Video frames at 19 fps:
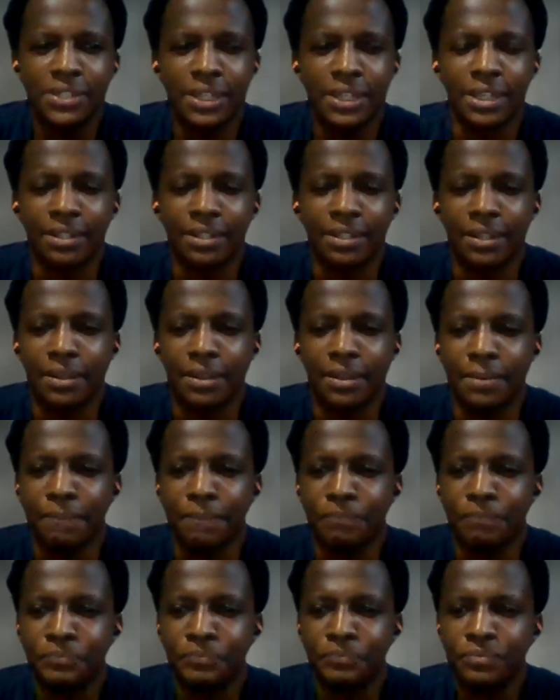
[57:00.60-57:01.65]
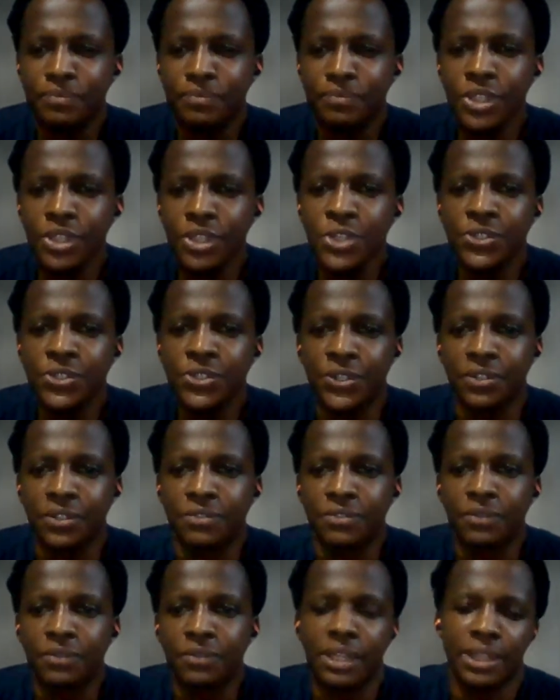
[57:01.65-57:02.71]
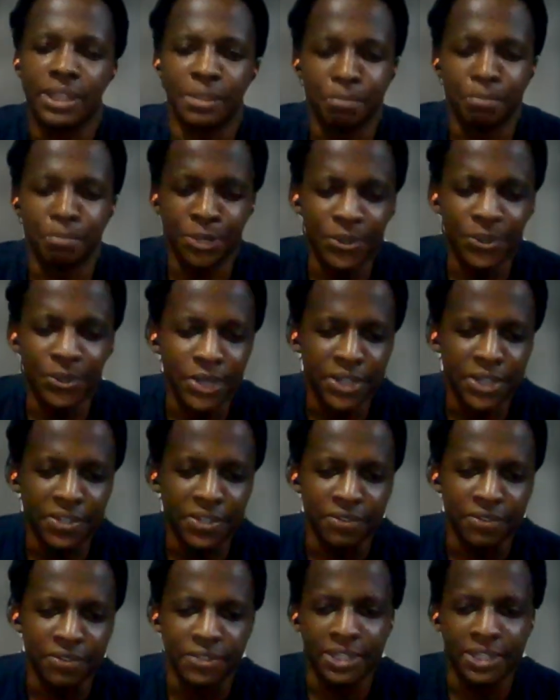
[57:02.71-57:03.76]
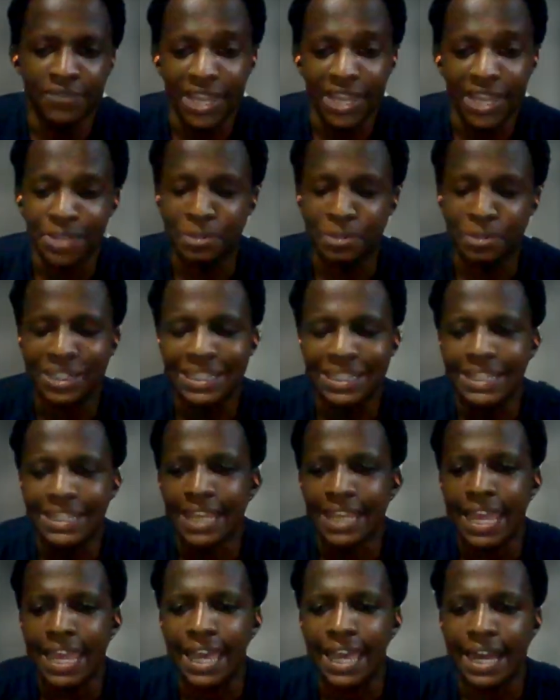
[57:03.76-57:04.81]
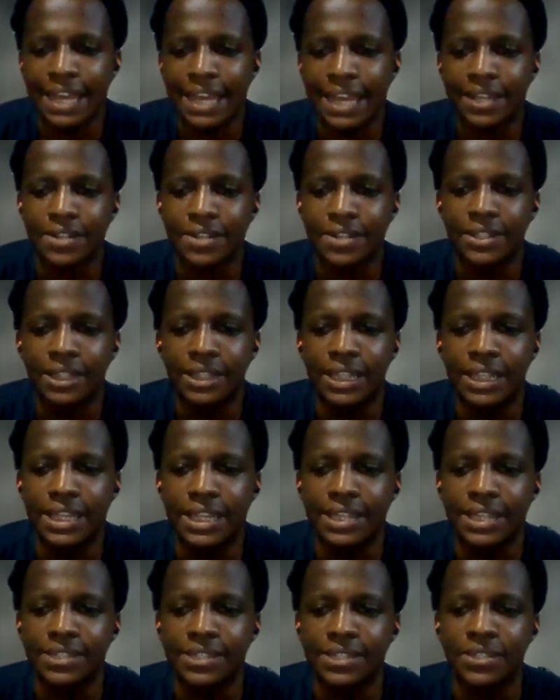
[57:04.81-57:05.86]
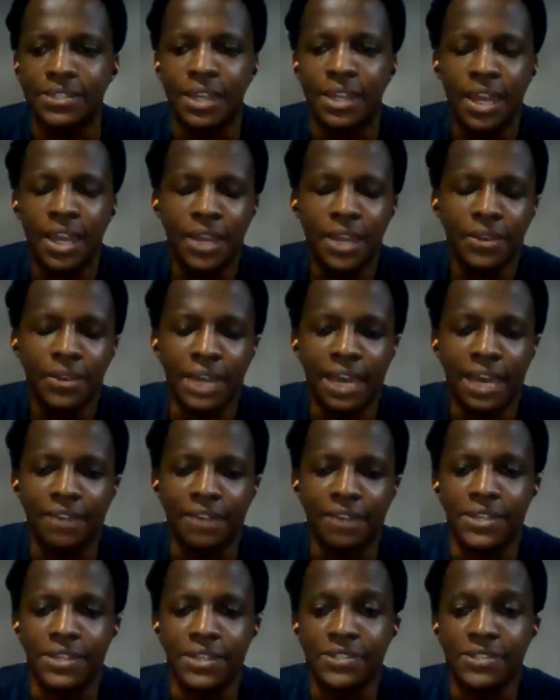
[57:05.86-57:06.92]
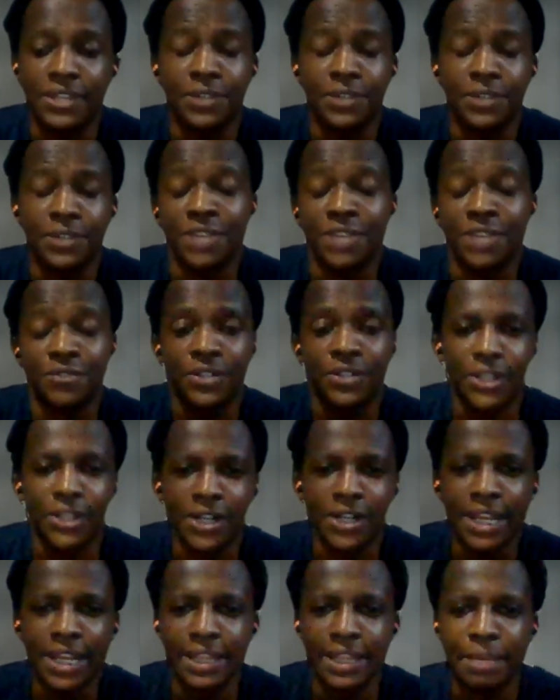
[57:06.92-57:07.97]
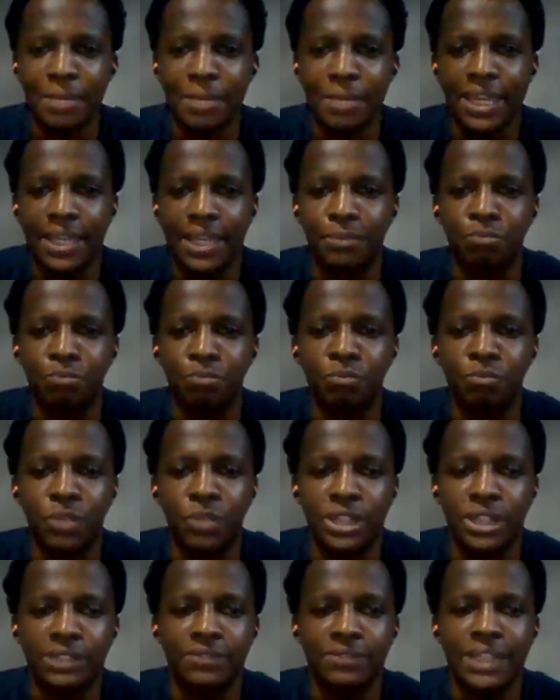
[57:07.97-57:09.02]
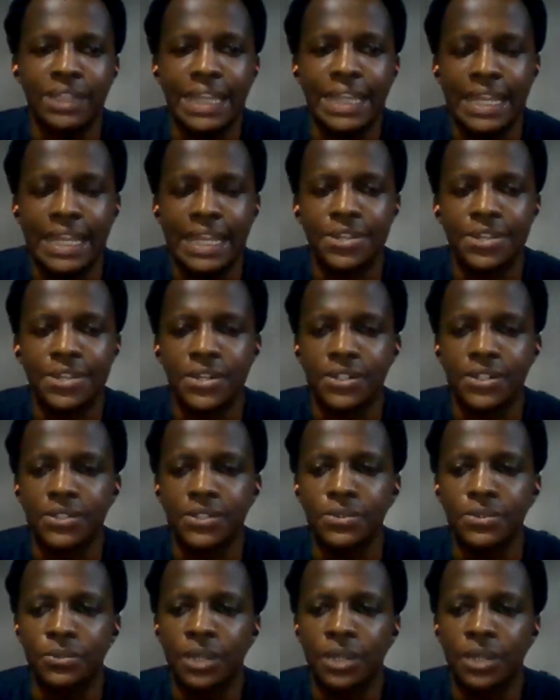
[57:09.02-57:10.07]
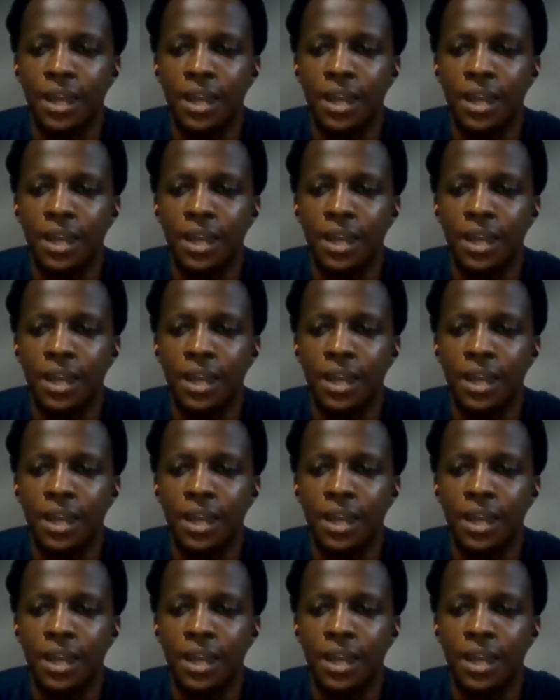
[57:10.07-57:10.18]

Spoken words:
and the beauty of the advancement in AI currently is you have things like transfer learning that make it relatively easier to